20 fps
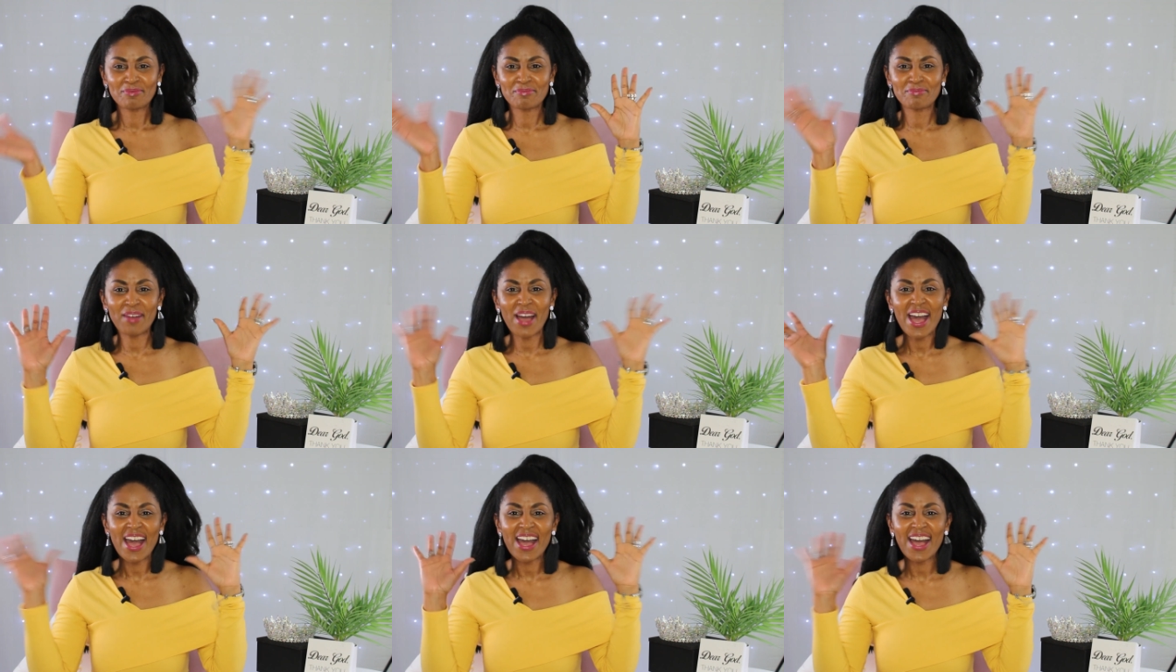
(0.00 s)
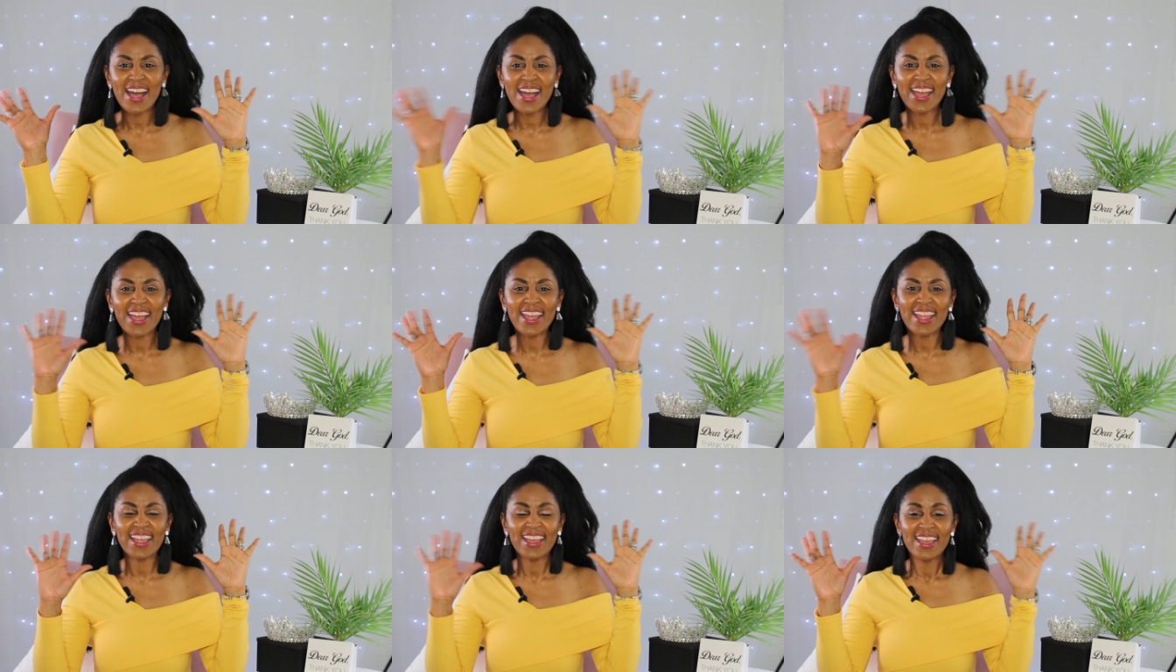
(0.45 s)

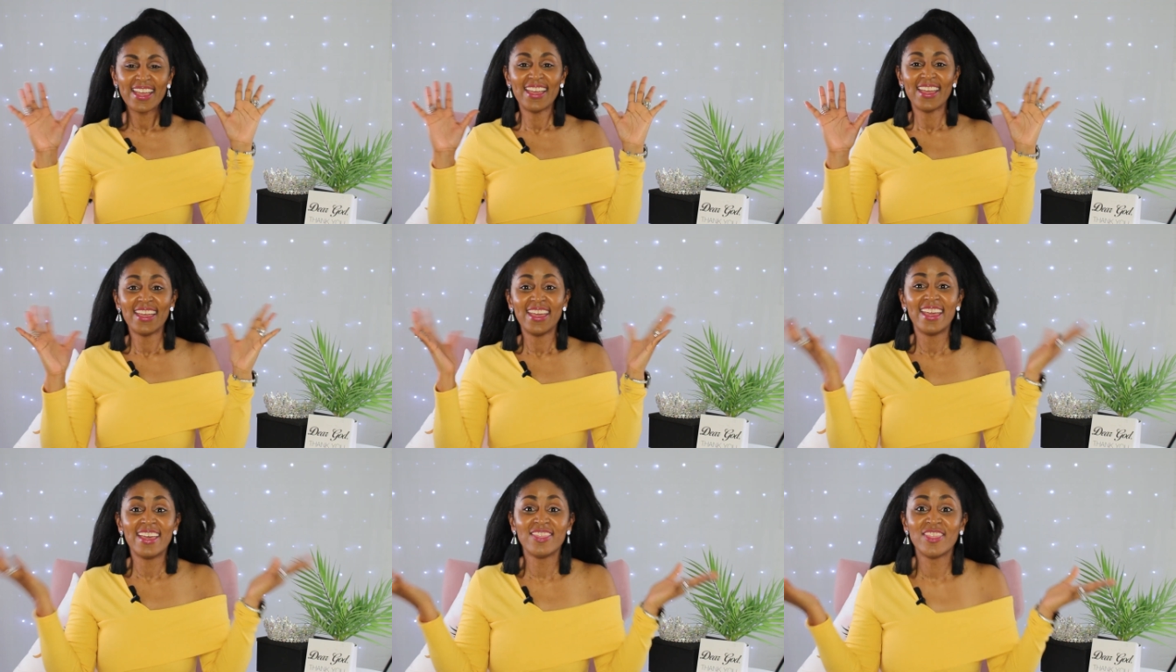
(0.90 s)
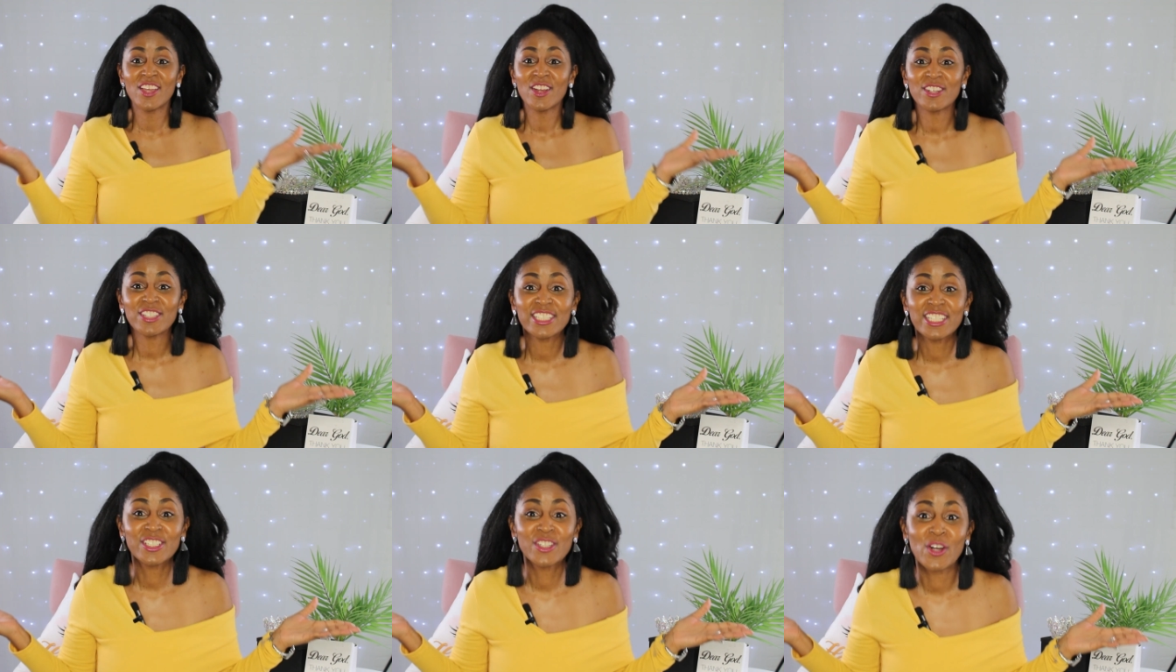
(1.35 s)
Bye. And there
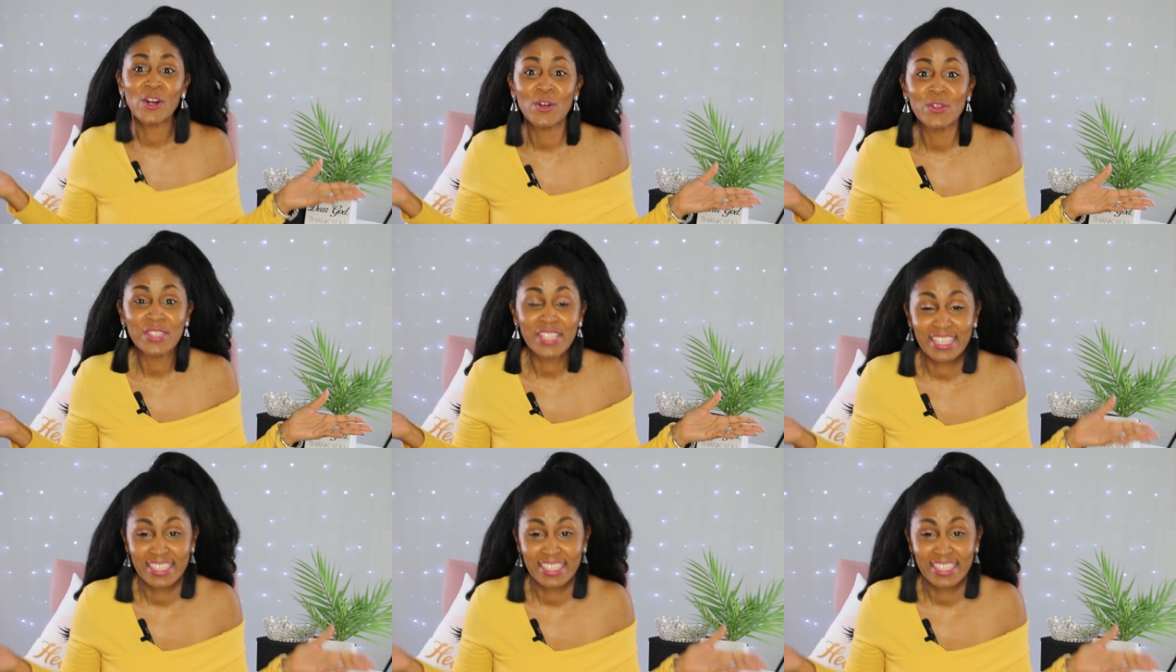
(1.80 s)
she goes